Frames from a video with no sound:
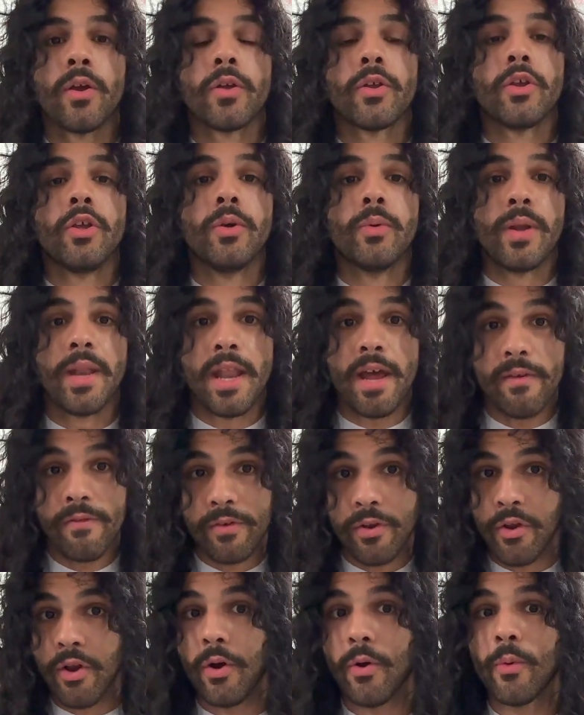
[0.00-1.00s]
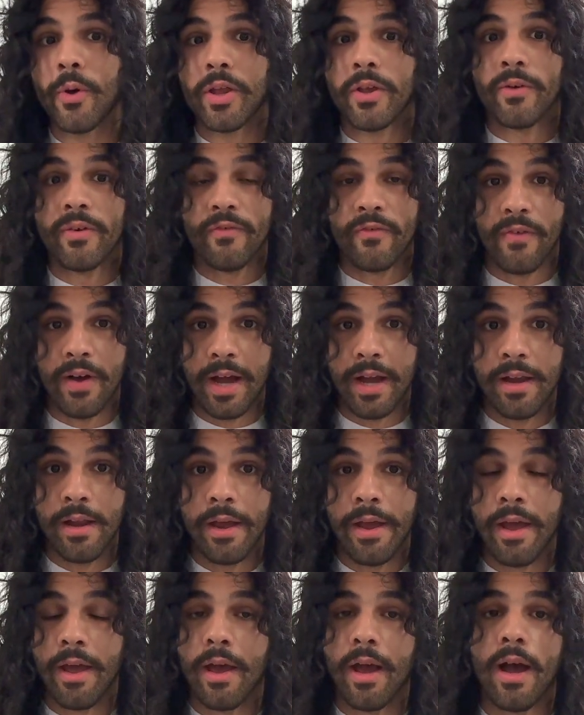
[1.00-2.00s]
You will never know what you would find
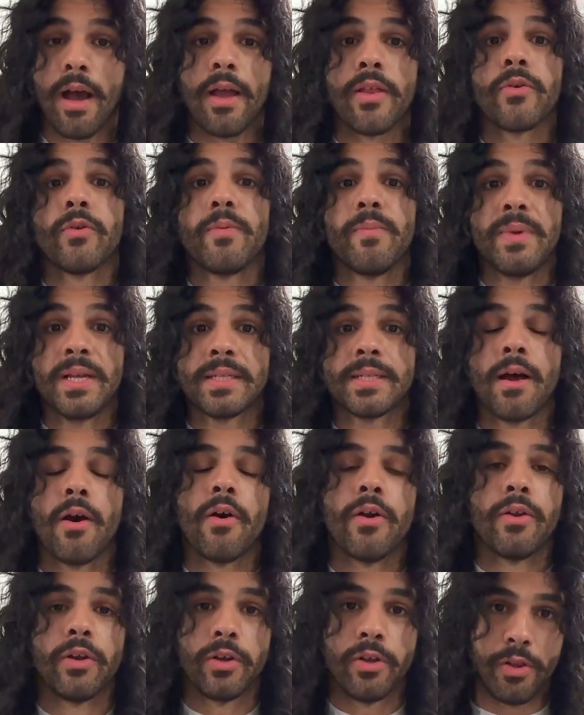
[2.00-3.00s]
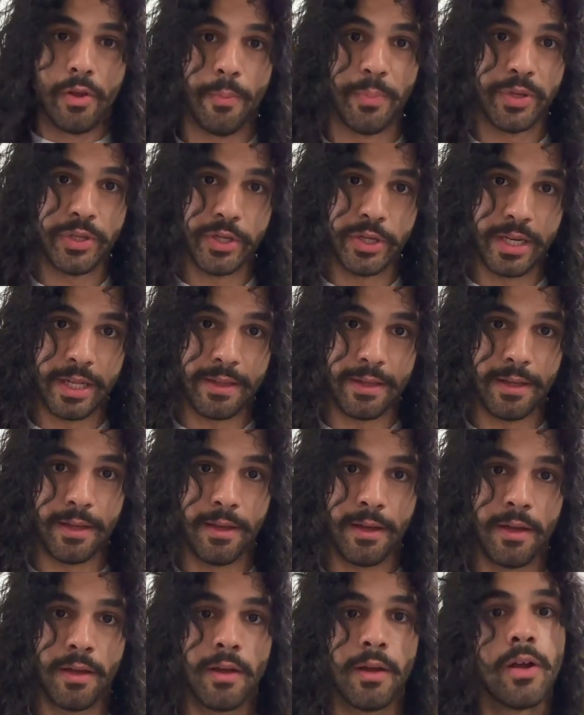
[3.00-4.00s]
and you would miss out on a good opportunity.
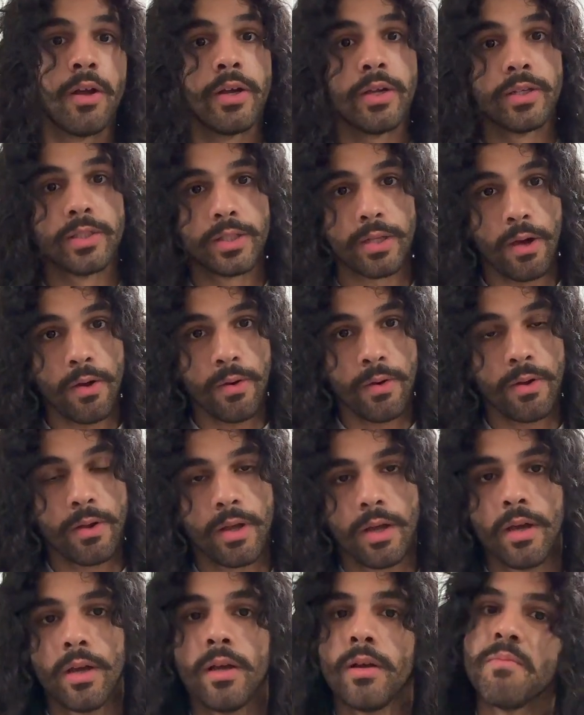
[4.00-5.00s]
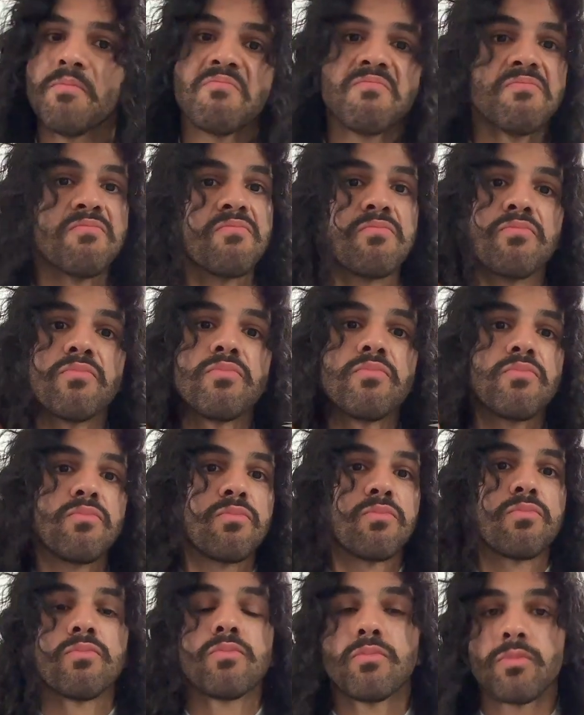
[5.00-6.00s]

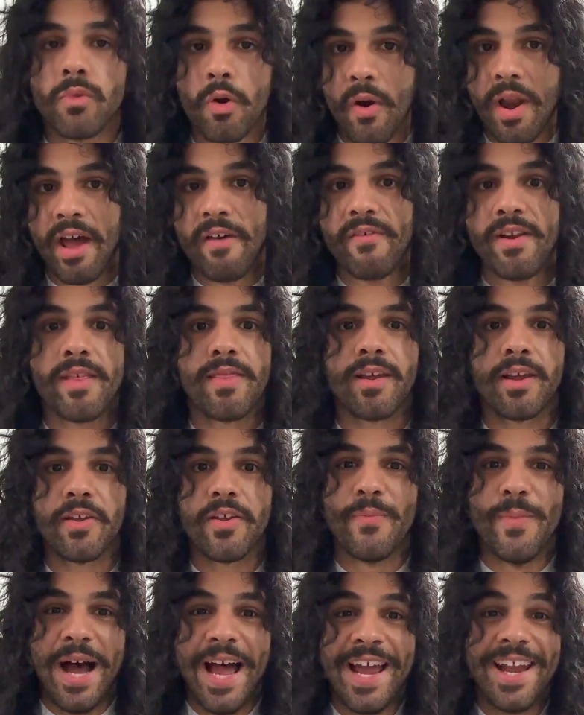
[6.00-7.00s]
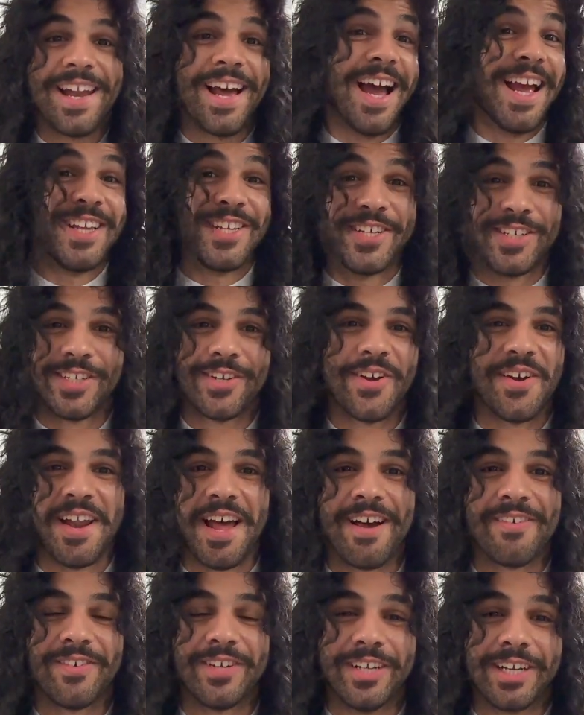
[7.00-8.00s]
So don't have anything in your mind and just go and
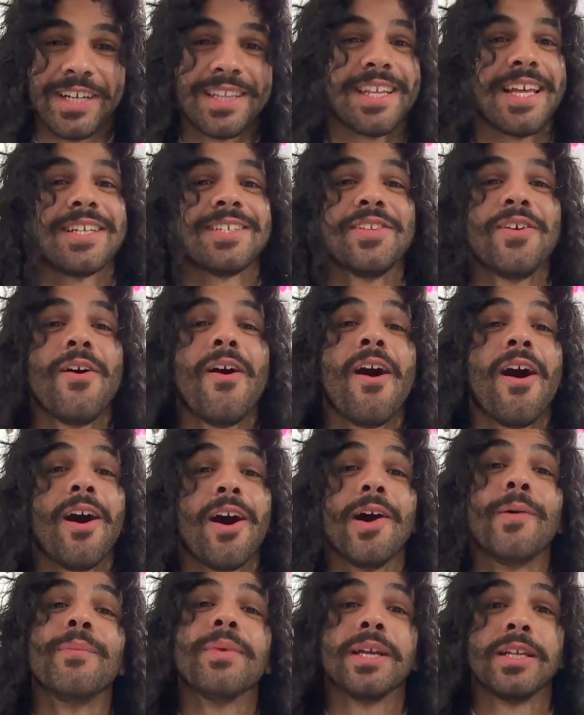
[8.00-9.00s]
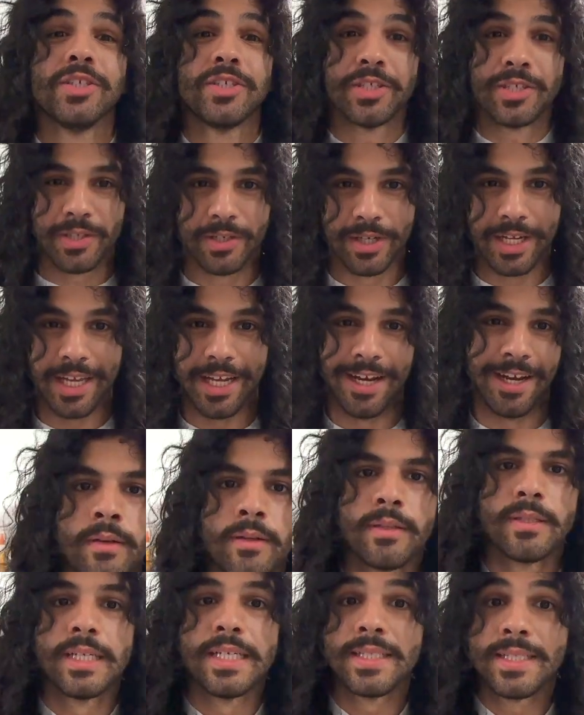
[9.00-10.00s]
have a look. There's no harm in just looking.
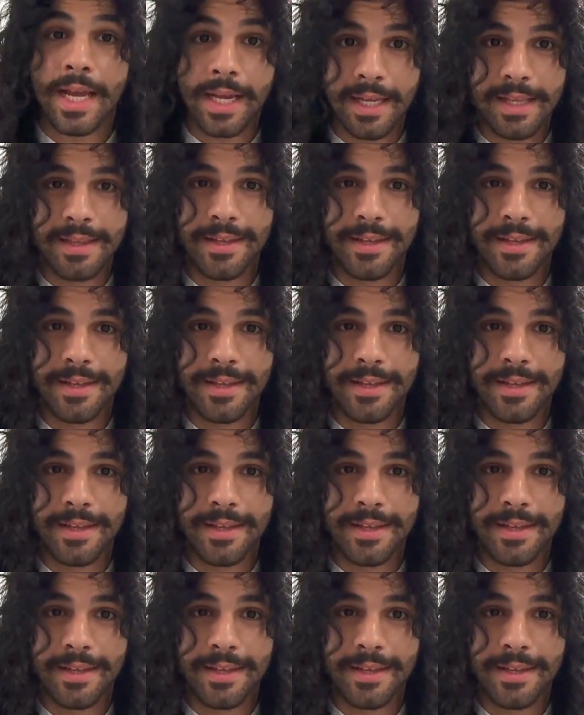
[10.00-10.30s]
The second